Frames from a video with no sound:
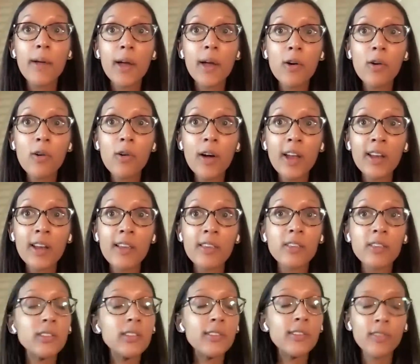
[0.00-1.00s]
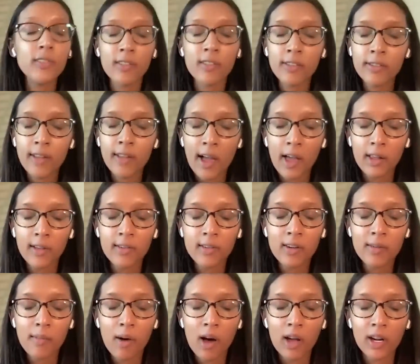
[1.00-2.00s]
Bitcoin is a different style of
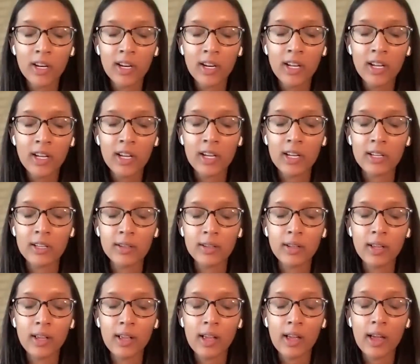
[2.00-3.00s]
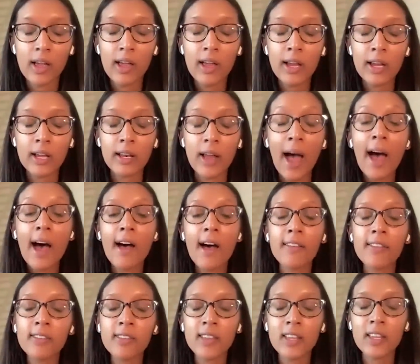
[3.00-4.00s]
commodity. It it
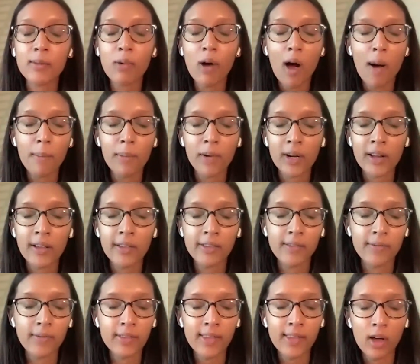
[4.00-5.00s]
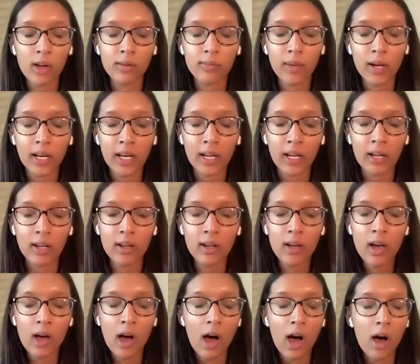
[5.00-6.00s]
has the properties of sound money
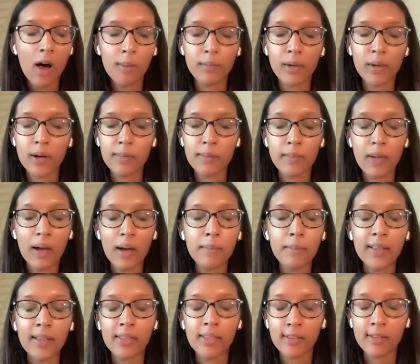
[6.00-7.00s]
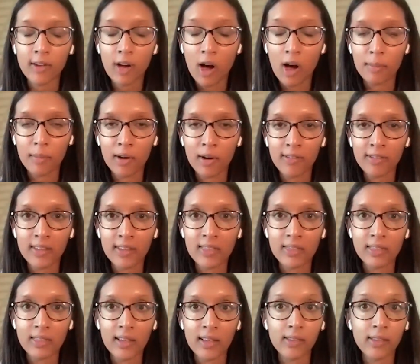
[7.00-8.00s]
um, a, a means of commerce
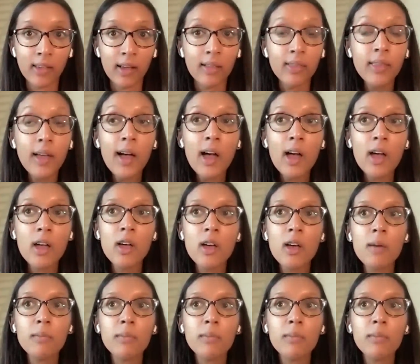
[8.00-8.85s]
and things like that.